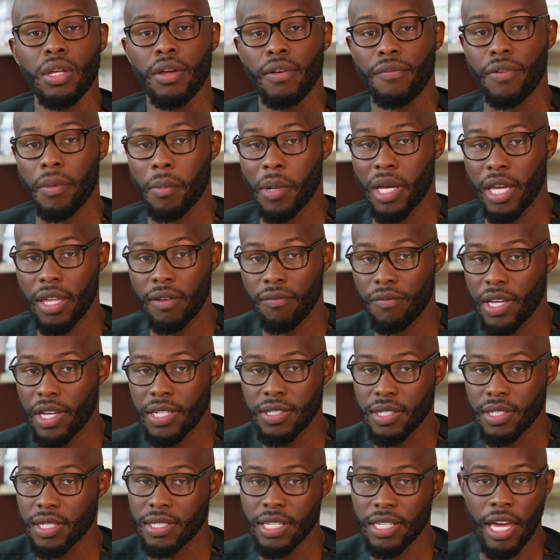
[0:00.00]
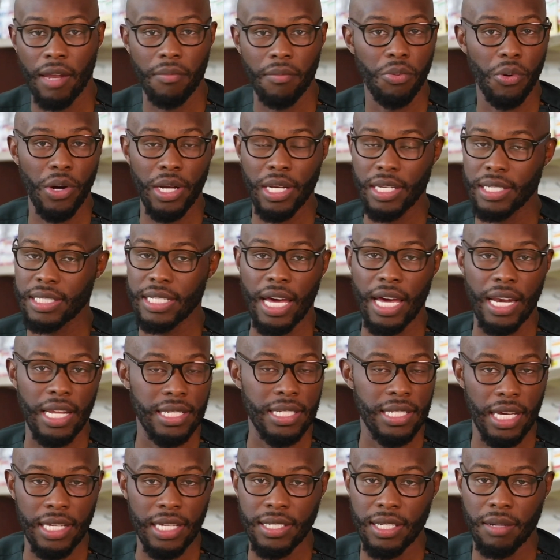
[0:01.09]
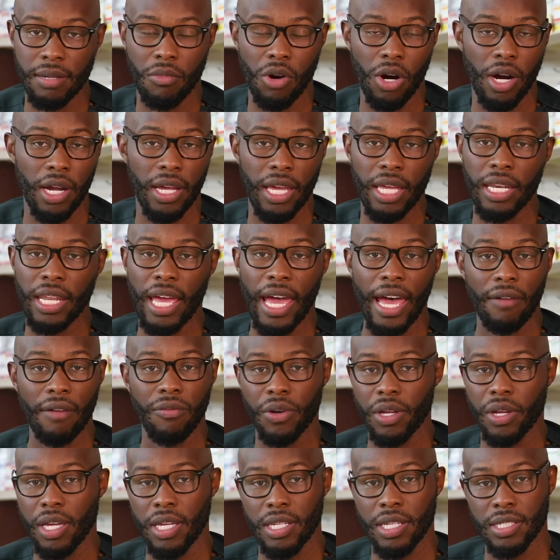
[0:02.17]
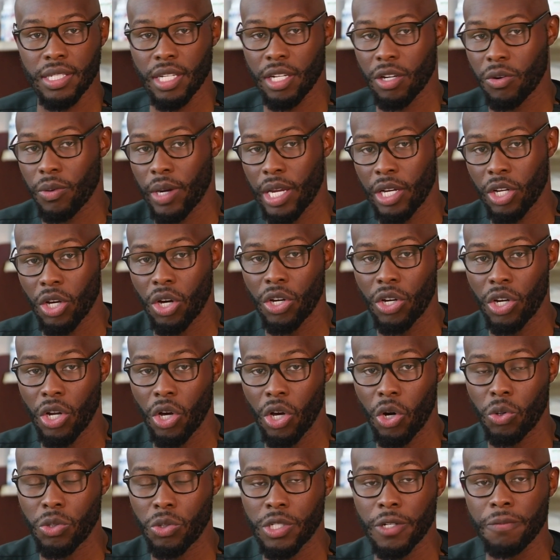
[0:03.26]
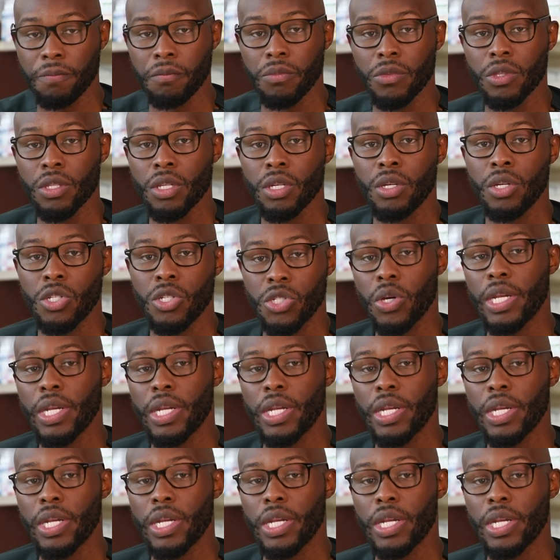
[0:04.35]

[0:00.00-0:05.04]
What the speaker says: From an investor standpoint, it's not a sexy market. Africa is the great unknown. So